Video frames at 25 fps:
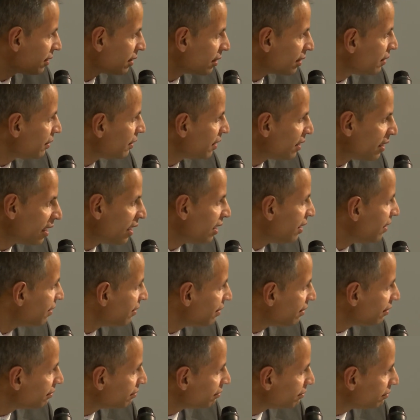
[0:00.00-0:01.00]
In
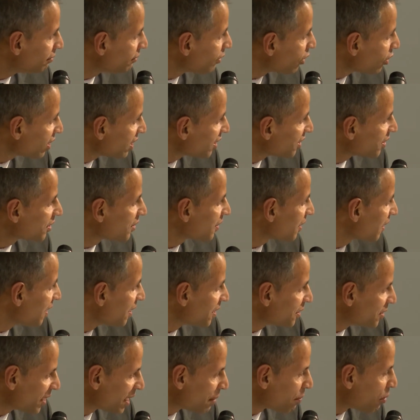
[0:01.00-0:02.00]
not necessarily
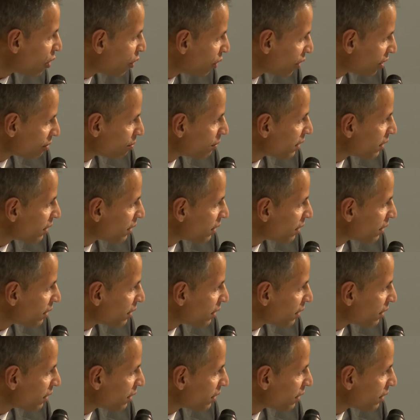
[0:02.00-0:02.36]
in the same order,